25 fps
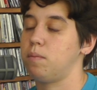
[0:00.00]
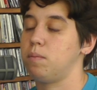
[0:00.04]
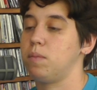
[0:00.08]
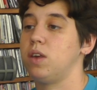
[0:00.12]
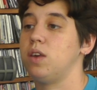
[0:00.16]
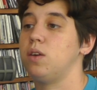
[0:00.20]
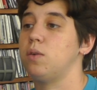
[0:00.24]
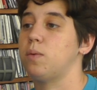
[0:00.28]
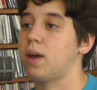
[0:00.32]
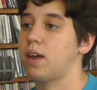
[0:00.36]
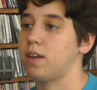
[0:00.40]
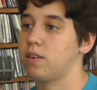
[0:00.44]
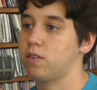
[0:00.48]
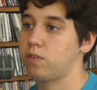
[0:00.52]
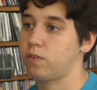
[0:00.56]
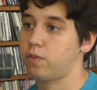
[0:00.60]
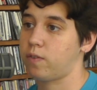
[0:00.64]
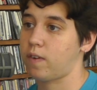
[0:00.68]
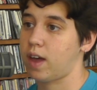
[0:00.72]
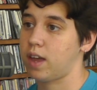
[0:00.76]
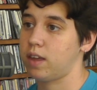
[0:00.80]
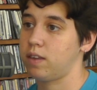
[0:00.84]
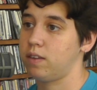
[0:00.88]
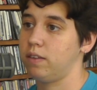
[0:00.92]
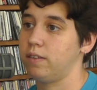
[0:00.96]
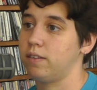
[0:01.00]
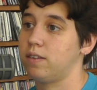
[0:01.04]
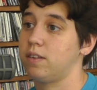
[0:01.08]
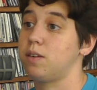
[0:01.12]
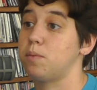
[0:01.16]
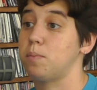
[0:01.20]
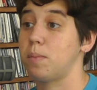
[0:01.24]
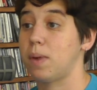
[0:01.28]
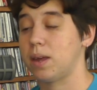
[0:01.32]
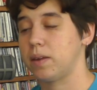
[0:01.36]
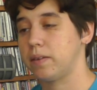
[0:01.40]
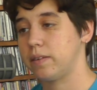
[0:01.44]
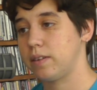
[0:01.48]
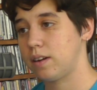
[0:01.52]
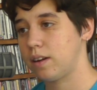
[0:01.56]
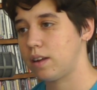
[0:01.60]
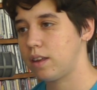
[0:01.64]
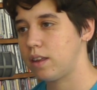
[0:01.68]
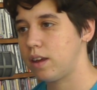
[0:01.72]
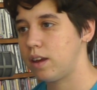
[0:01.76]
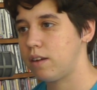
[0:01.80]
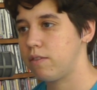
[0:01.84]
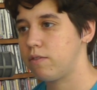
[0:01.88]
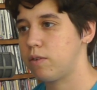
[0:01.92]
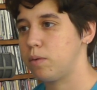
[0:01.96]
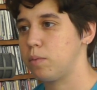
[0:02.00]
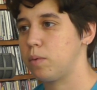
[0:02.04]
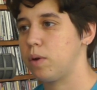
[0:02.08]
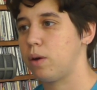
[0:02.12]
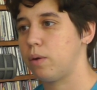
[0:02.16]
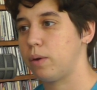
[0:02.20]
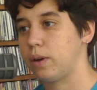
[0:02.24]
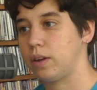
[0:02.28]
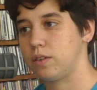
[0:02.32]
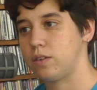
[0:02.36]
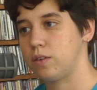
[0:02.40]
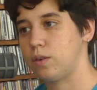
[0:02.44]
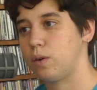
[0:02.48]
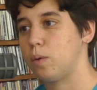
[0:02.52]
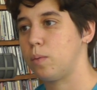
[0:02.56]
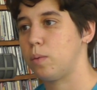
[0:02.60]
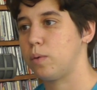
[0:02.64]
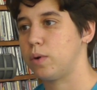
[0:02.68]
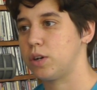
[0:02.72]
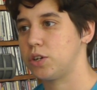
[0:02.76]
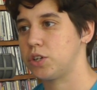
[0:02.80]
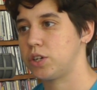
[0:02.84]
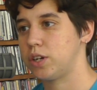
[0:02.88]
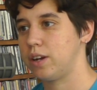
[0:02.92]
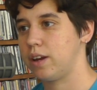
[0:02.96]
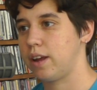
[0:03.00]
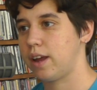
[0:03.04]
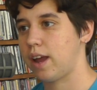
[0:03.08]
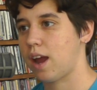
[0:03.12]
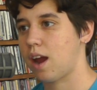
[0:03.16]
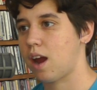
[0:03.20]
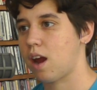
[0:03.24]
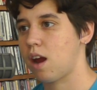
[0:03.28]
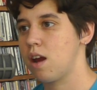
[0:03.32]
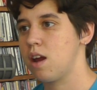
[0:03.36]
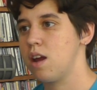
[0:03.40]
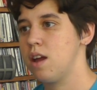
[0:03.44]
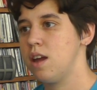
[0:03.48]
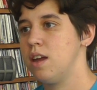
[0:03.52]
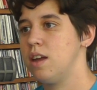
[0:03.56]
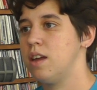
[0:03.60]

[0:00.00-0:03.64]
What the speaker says: U.S. funds domestically from going to abortion care.